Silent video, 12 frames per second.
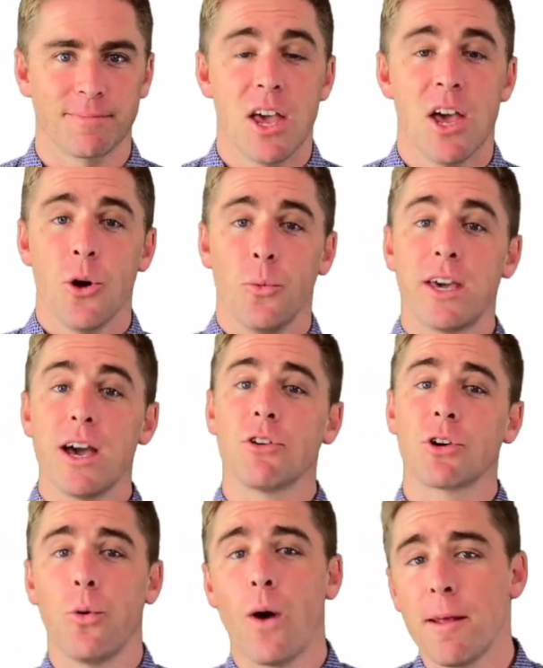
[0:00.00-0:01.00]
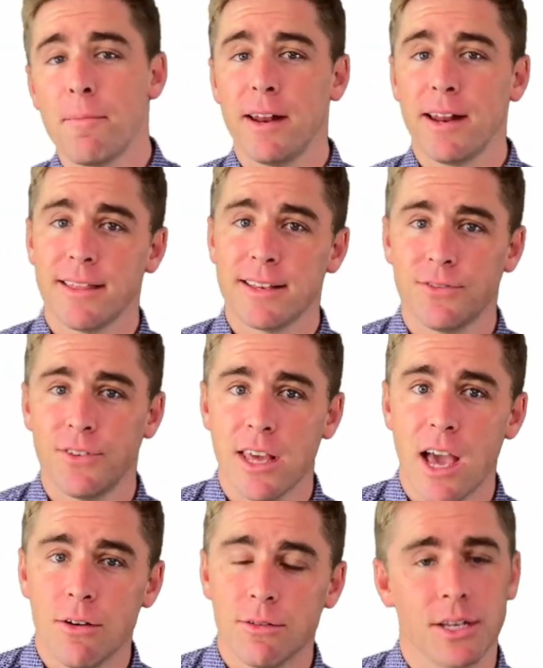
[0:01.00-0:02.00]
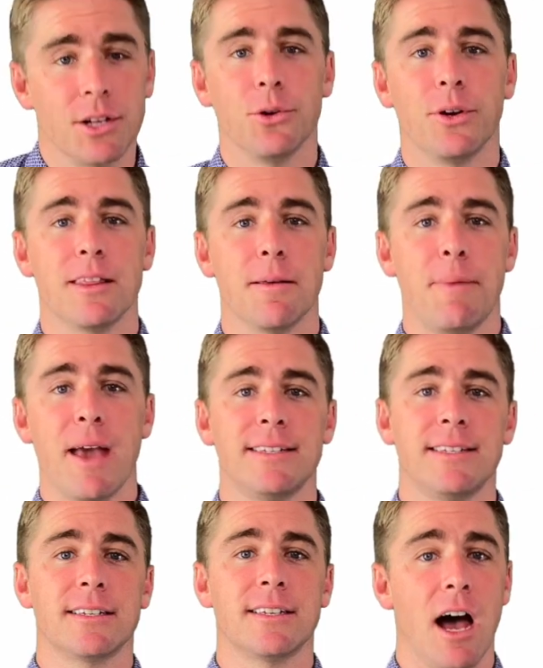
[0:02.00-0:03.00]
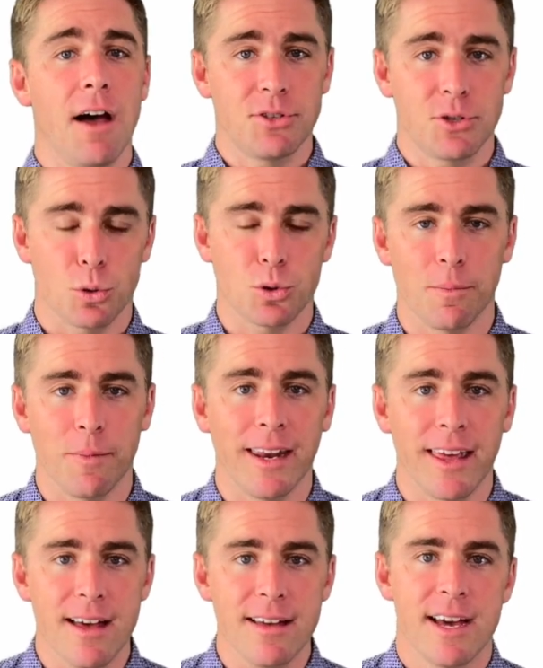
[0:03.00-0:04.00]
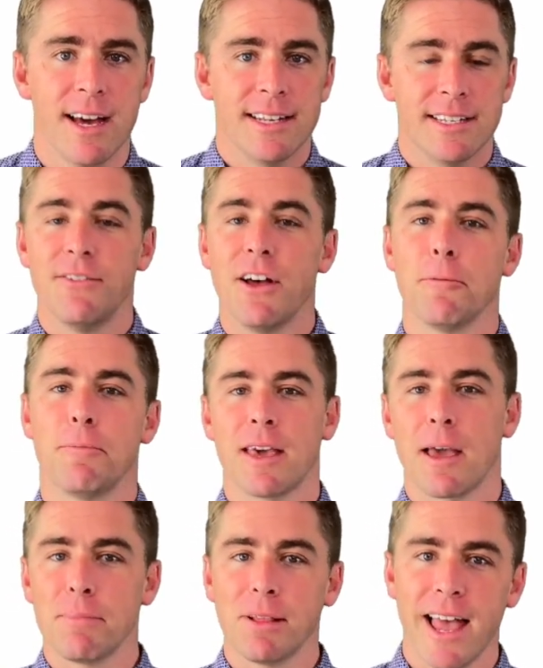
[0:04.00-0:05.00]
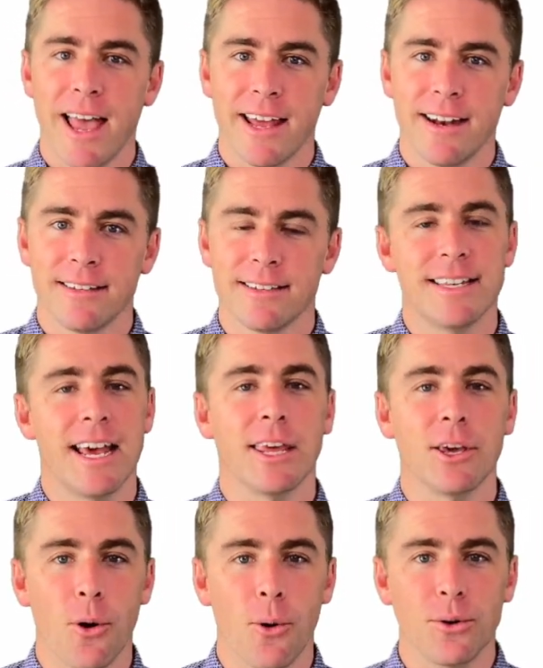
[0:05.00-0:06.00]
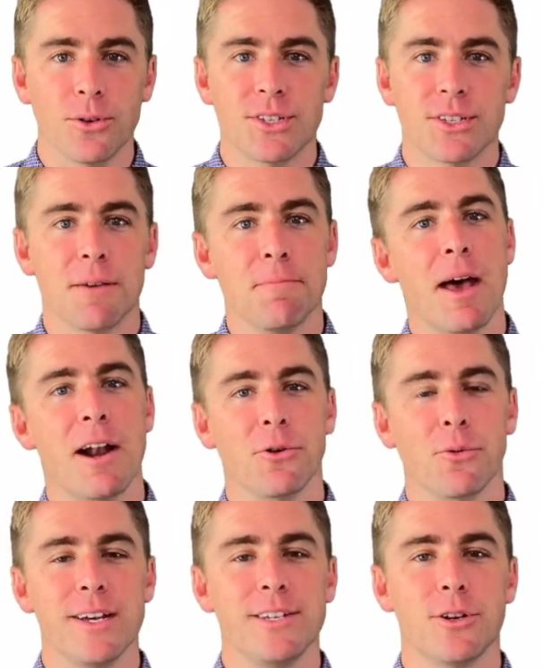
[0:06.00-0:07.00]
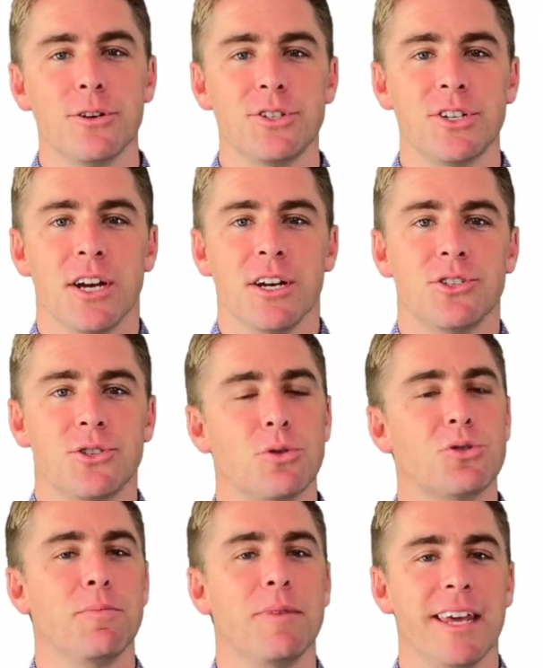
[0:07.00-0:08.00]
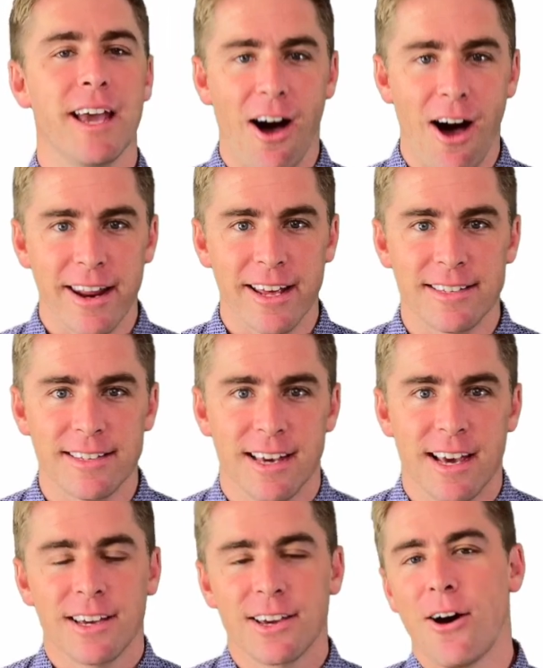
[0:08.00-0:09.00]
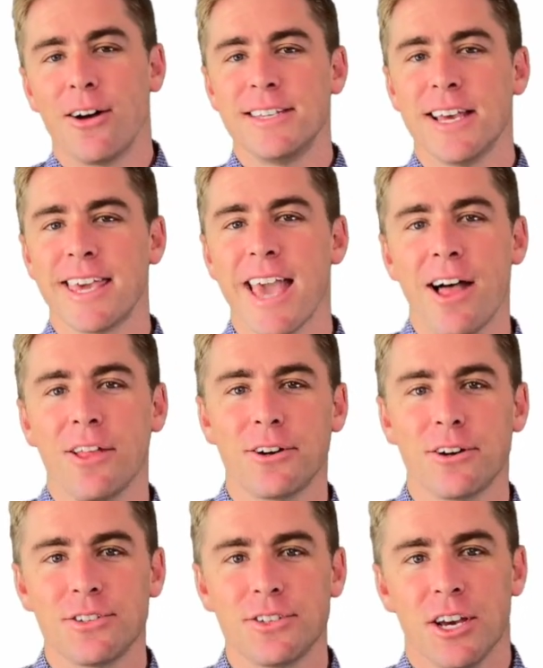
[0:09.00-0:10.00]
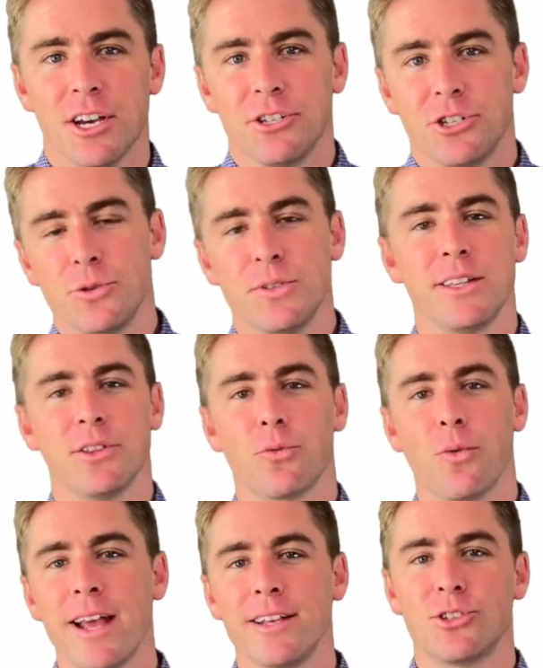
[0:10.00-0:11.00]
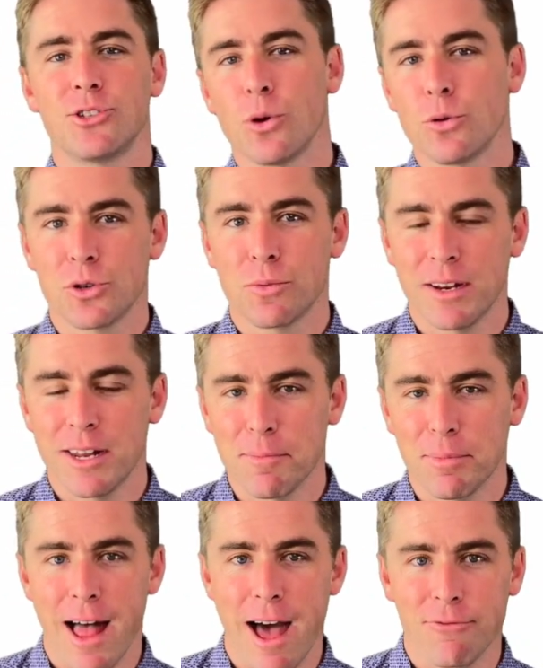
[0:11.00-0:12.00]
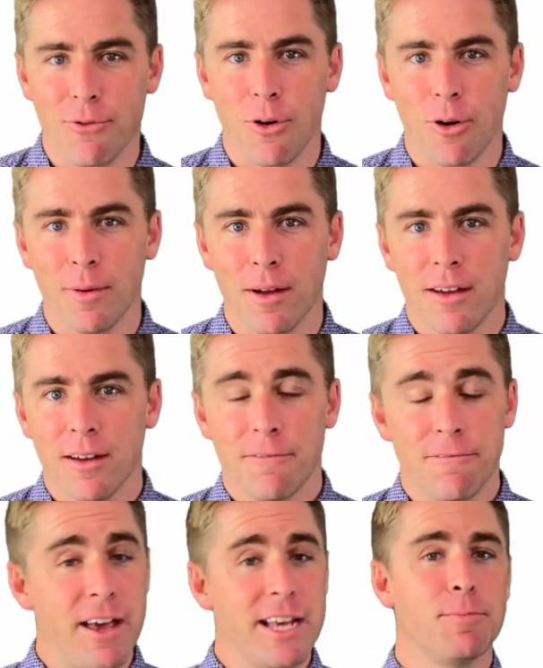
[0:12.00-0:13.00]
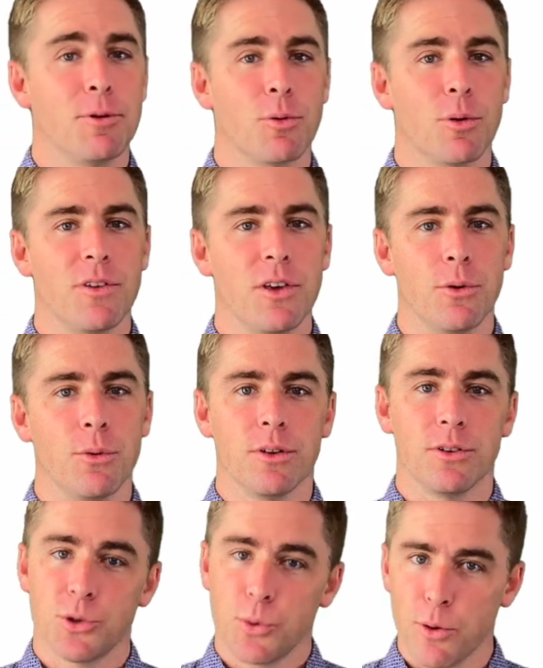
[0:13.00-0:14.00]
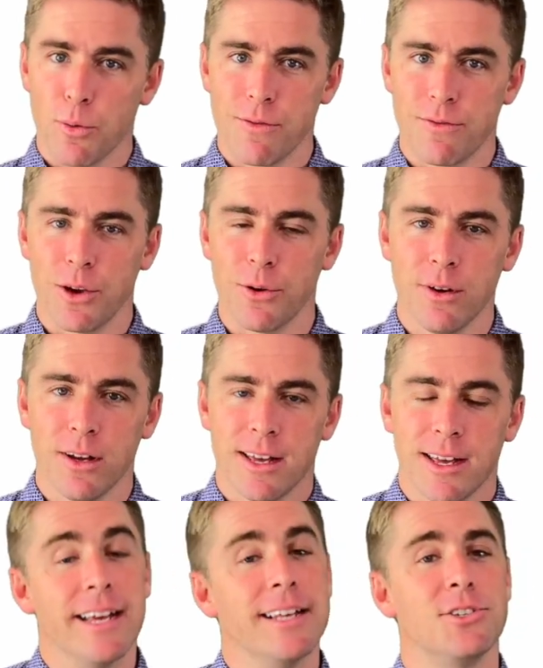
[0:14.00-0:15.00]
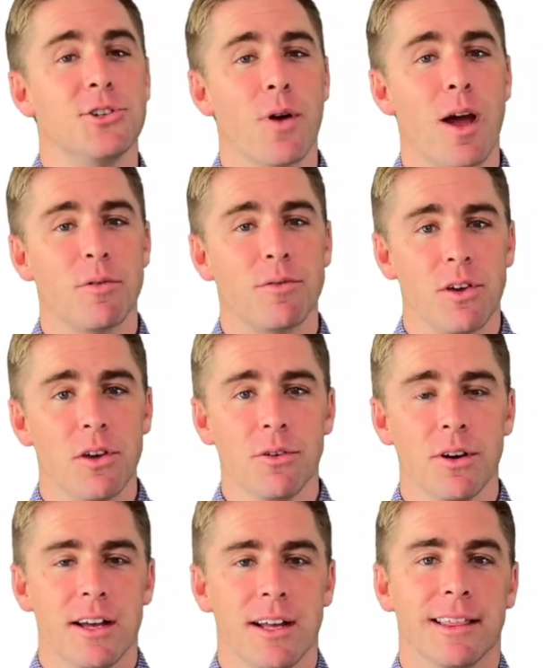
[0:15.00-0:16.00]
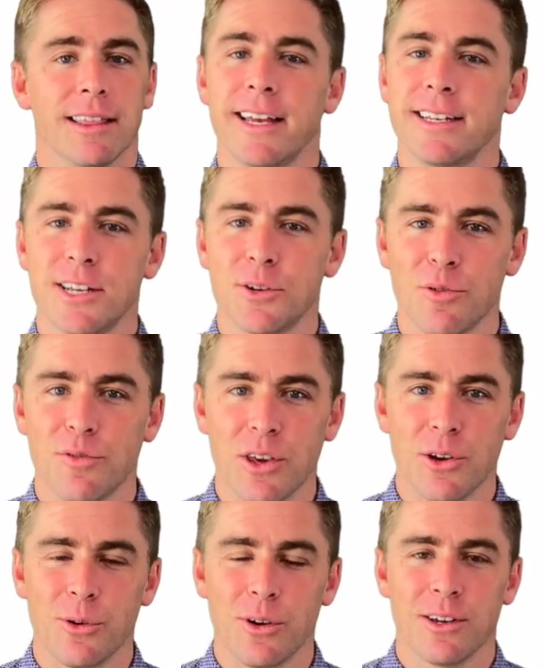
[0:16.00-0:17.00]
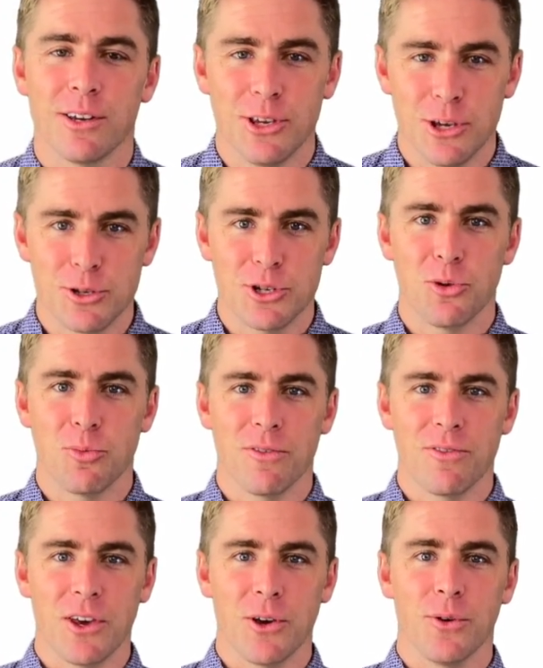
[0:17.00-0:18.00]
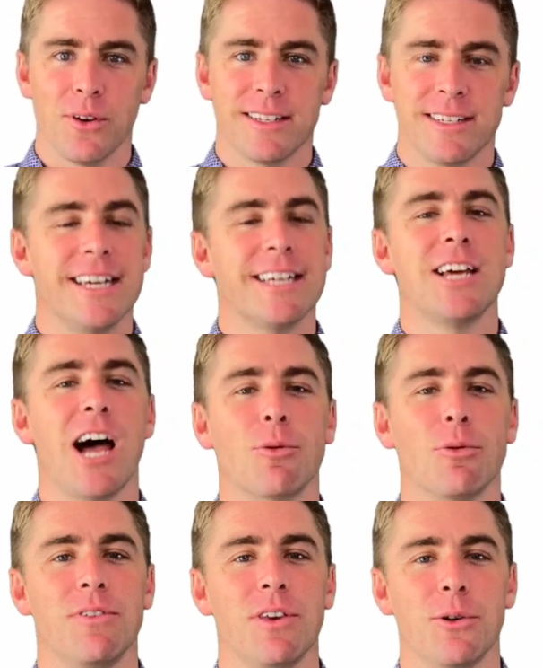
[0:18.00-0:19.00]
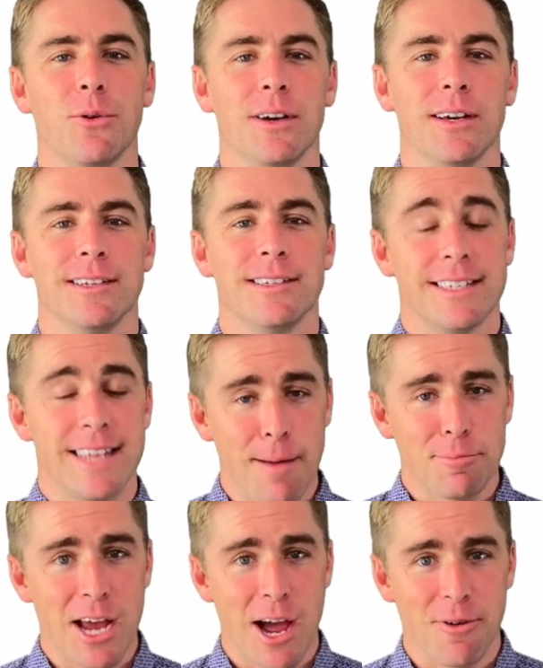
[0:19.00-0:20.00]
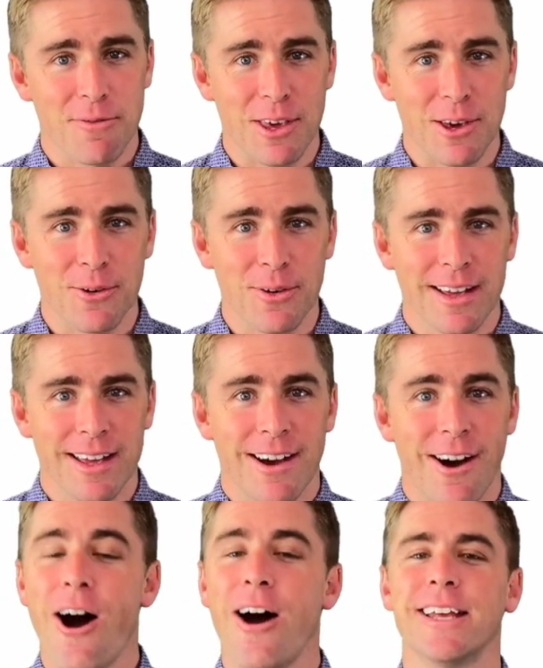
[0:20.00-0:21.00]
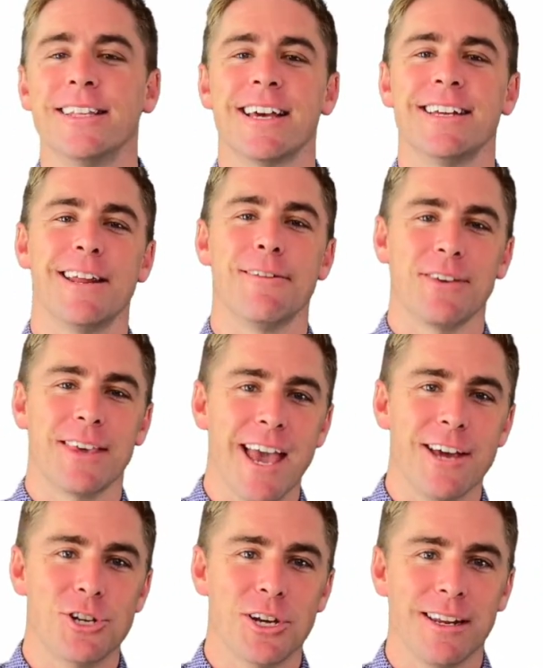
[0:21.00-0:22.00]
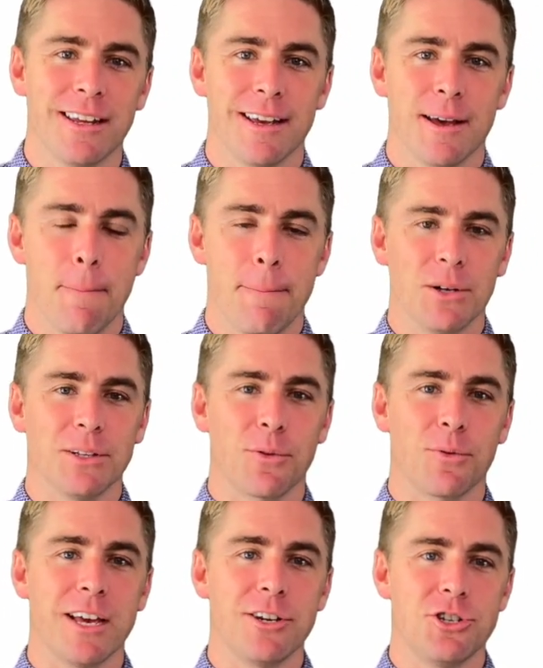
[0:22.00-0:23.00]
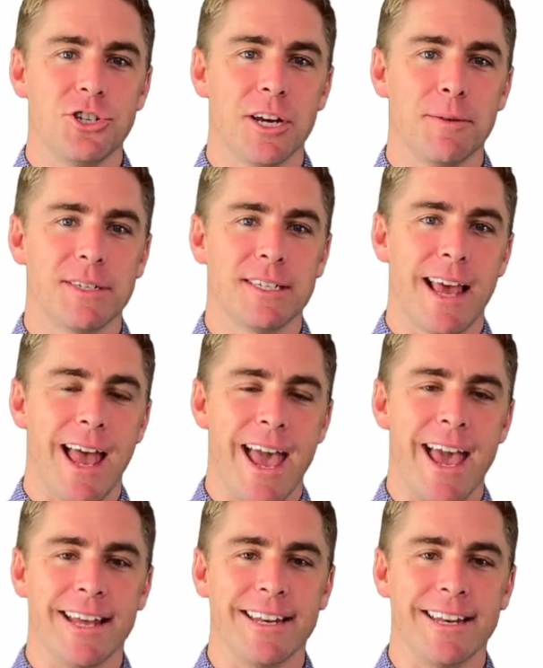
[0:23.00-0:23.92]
We covered quite a bit in this video, including the basics of social media, developing a plan, setting goals, competitor research, social media audits, content calendars, choosing the right social media platform, Facebook review, Twitter review, Instagram review, LinkedIn review, YouTube review, TikTok review, Snapchat review, audience identification, building relationships, and